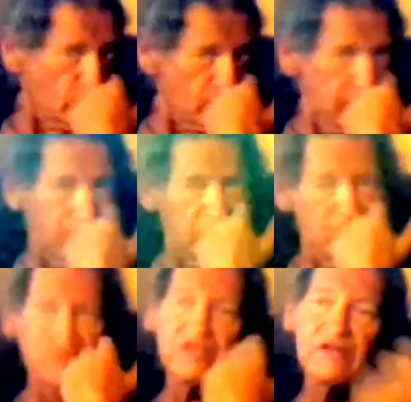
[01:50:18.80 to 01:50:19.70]
even
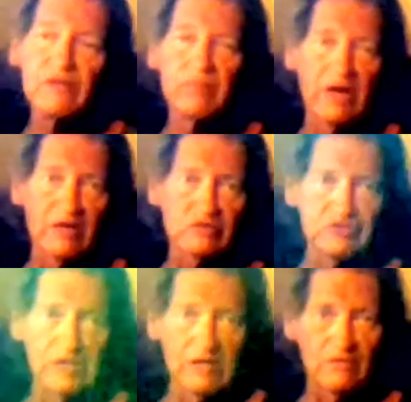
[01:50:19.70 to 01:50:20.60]
sitting here by
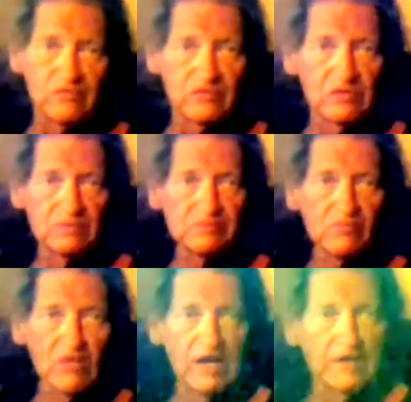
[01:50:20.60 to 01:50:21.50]
ourselves,
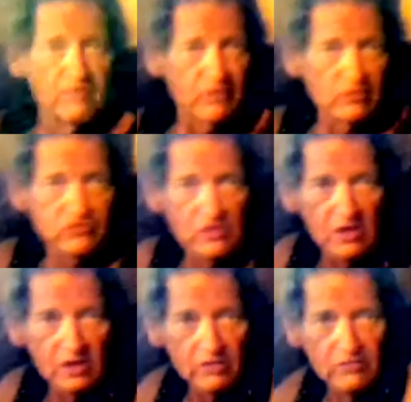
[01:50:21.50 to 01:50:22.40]
and if there's
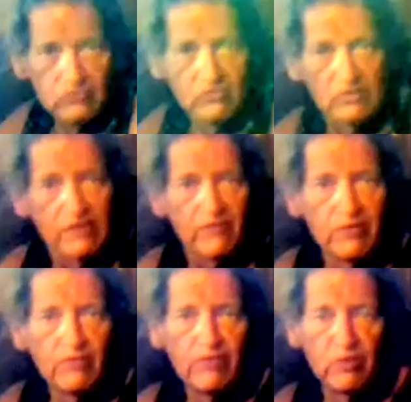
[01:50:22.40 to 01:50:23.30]
only a few
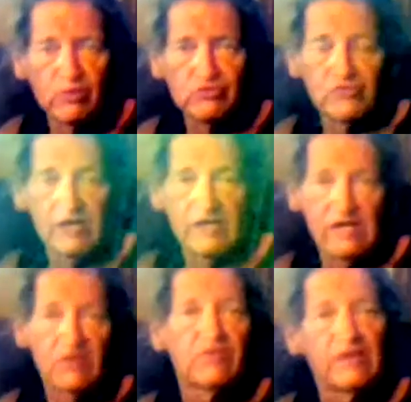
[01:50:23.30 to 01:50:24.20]
viewers right
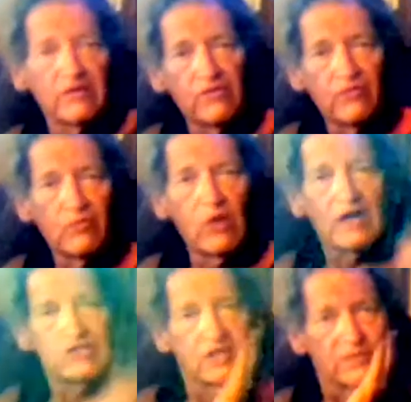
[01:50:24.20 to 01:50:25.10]
now, if you're
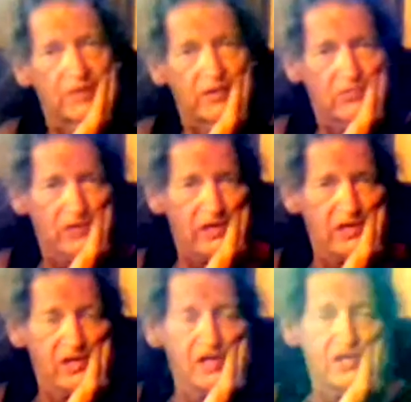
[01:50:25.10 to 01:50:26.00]
watching, by the
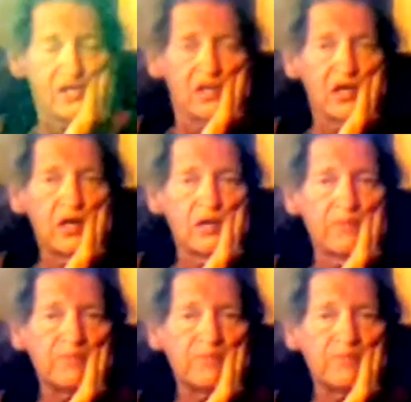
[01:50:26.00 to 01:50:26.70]
way,